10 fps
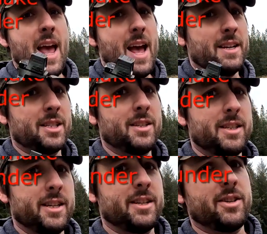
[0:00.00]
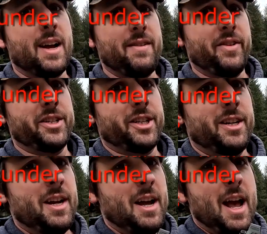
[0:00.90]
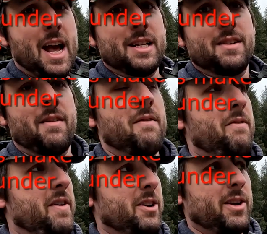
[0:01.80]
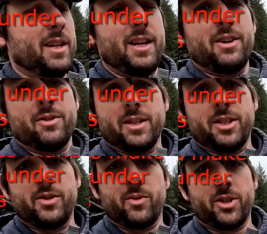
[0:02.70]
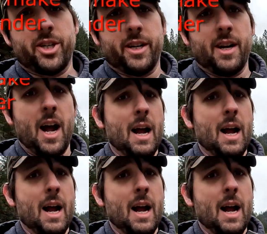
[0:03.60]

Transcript: excellent under night vision, has very little distortion.